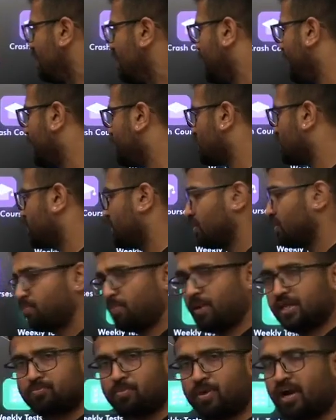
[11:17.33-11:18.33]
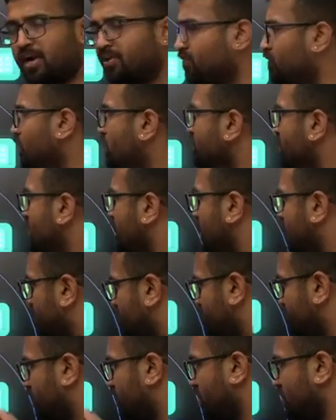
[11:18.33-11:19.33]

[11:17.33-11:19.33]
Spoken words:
like on Plus platform, we've